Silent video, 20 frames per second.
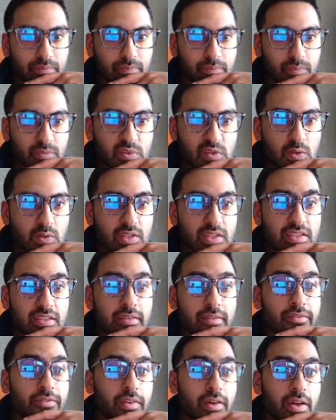So this is
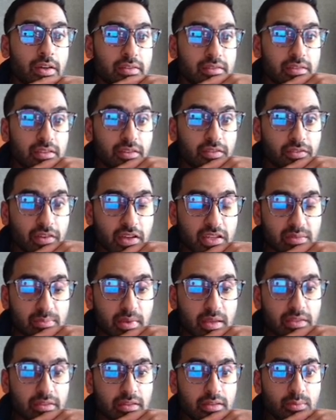the first
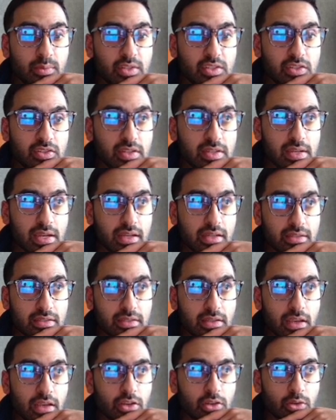method, which detects
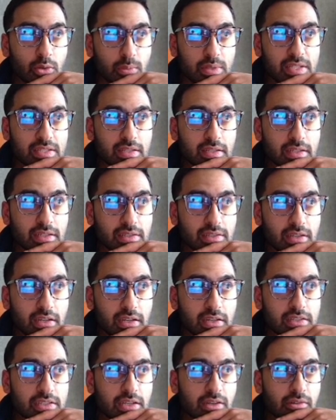anomalies in the
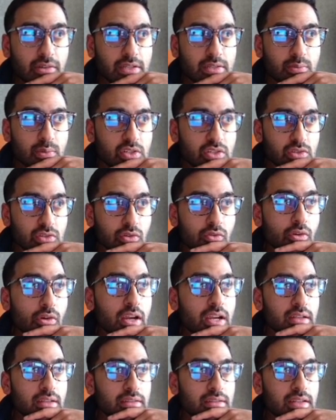entire series, which is great.